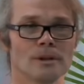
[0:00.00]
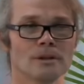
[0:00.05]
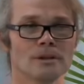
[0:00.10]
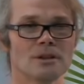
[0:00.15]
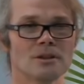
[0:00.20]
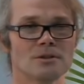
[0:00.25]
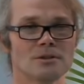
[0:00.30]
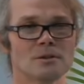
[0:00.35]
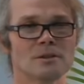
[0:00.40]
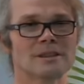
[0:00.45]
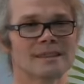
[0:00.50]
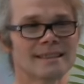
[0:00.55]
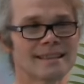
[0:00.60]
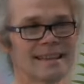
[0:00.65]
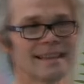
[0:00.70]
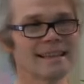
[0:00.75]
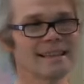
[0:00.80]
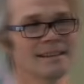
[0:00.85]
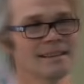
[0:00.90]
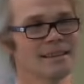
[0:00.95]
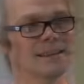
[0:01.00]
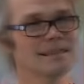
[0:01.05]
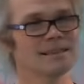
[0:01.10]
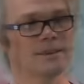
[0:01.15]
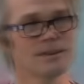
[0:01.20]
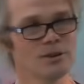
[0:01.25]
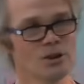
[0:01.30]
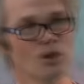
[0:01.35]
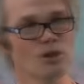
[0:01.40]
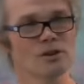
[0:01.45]
So the skin is
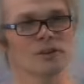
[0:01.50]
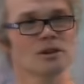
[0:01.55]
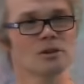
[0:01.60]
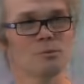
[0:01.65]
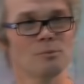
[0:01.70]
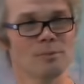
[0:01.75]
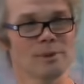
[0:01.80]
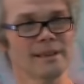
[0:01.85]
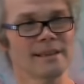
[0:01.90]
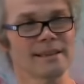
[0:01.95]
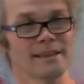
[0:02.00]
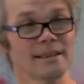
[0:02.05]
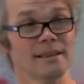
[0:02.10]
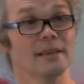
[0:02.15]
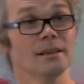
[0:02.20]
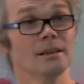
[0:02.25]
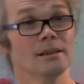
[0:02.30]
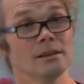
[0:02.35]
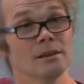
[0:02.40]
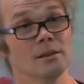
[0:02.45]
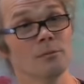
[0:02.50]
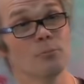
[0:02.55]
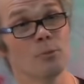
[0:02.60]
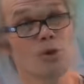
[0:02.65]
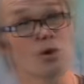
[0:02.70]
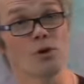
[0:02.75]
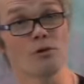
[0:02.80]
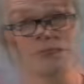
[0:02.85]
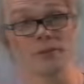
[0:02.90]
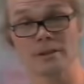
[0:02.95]
not completely
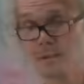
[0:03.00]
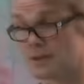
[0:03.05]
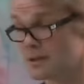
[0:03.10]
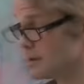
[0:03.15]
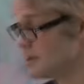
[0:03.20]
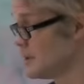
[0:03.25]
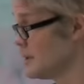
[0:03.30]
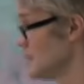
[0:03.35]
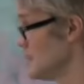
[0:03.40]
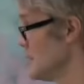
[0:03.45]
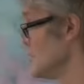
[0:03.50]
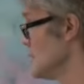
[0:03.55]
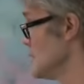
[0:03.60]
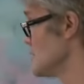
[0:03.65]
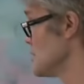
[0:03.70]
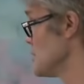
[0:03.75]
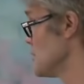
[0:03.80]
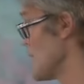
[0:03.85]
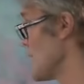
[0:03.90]
impervious to